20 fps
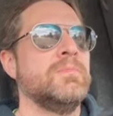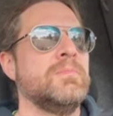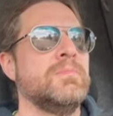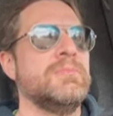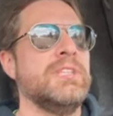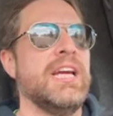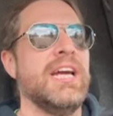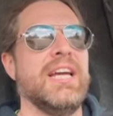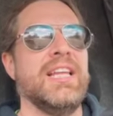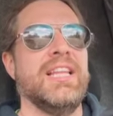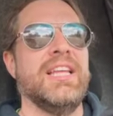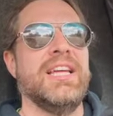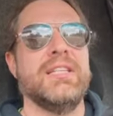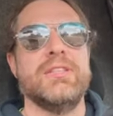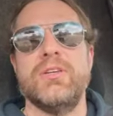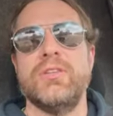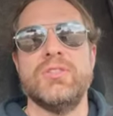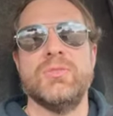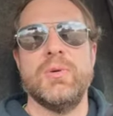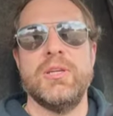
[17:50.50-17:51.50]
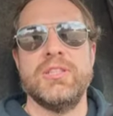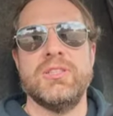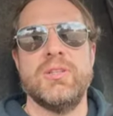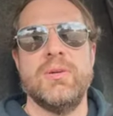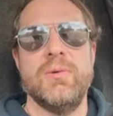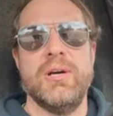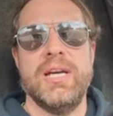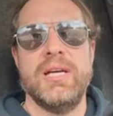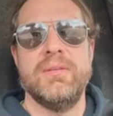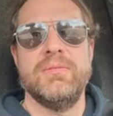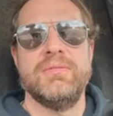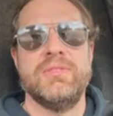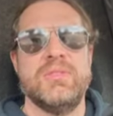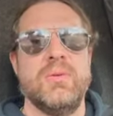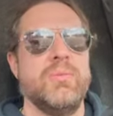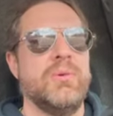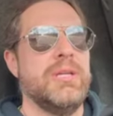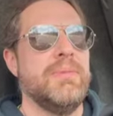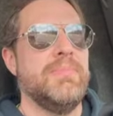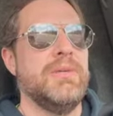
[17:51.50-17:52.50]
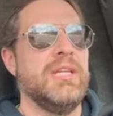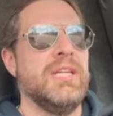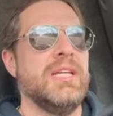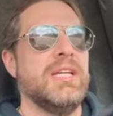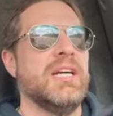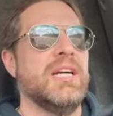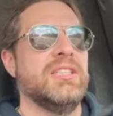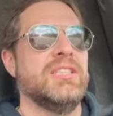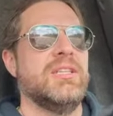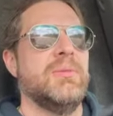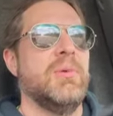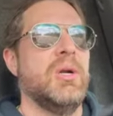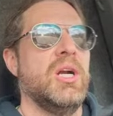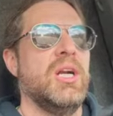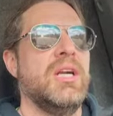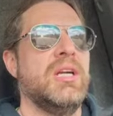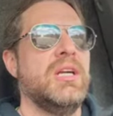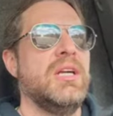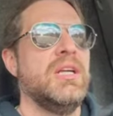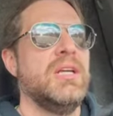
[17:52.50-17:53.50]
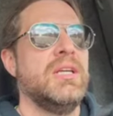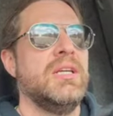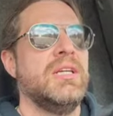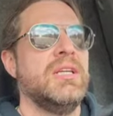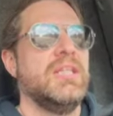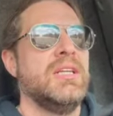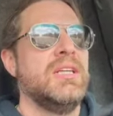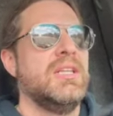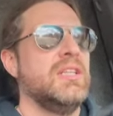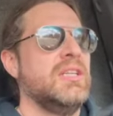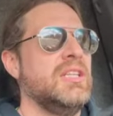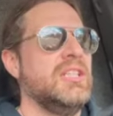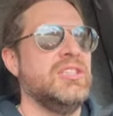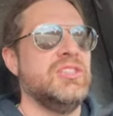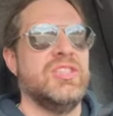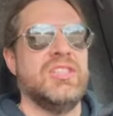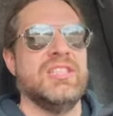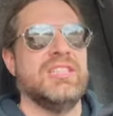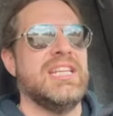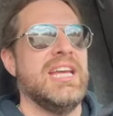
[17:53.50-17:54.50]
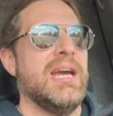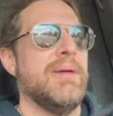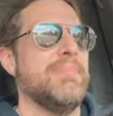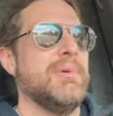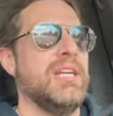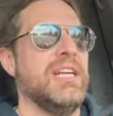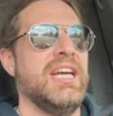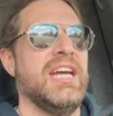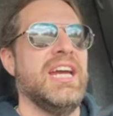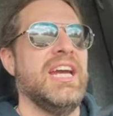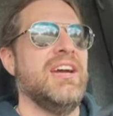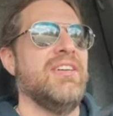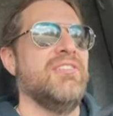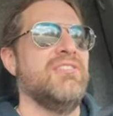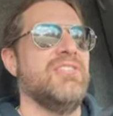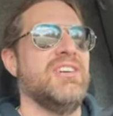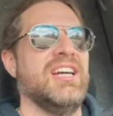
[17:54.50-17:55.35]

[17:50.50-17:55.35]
Yeah, I like those once in a while. It's a repeat customer. He's just happy to have